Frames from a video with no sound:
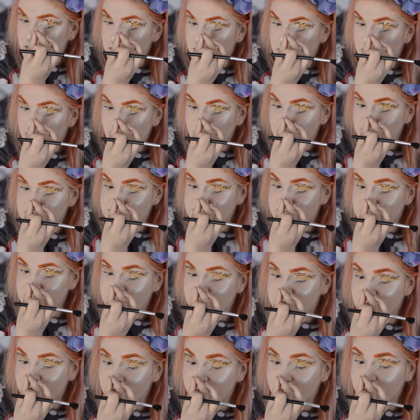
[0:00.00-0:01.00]
or like
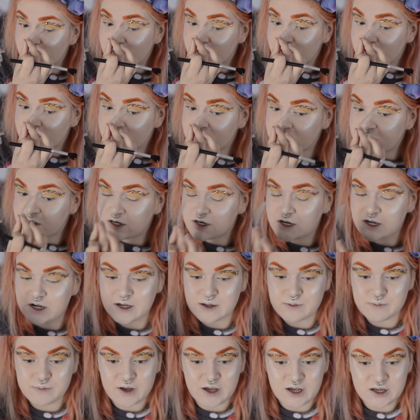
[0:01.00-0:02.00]
sends me more than
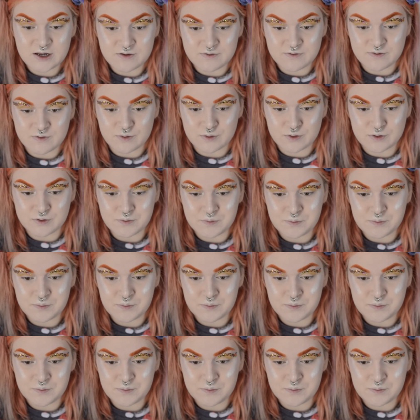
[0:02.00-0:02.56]
I paid for.